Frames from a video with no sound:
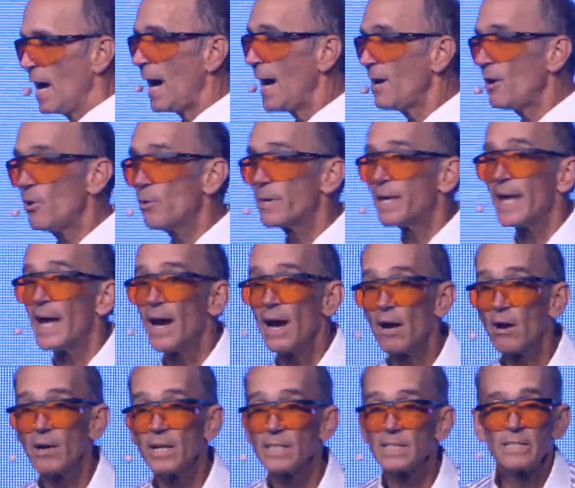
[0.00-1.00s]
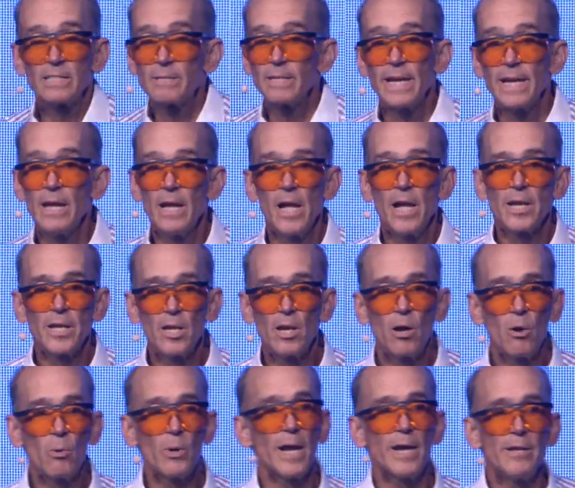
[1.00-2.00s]
I don't care. It's, you
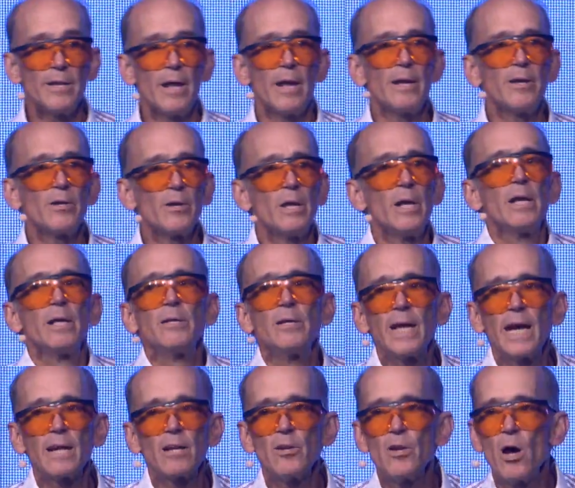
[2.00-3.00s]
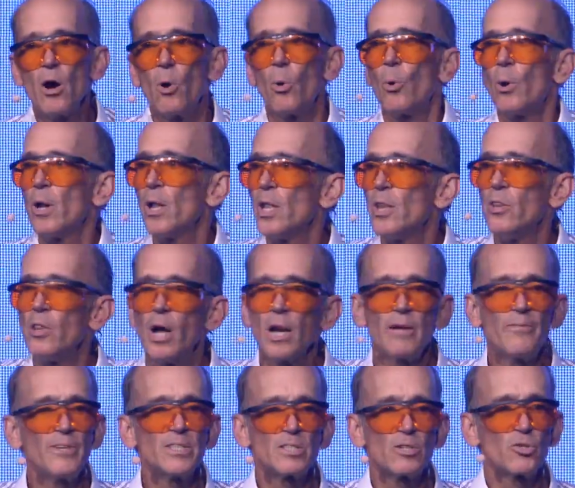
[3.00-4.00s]
know, and you, you got to know, none
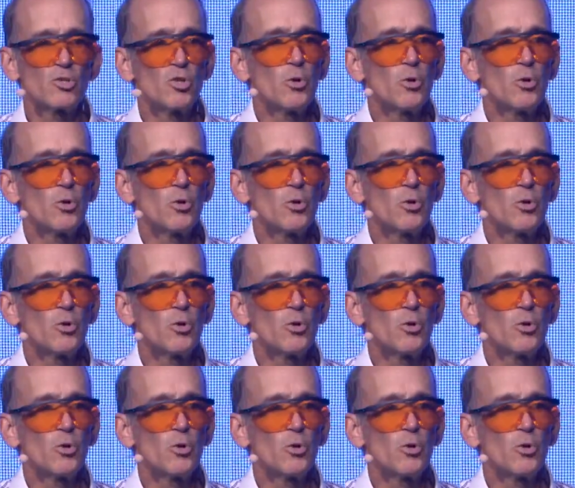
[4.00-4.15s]
of us are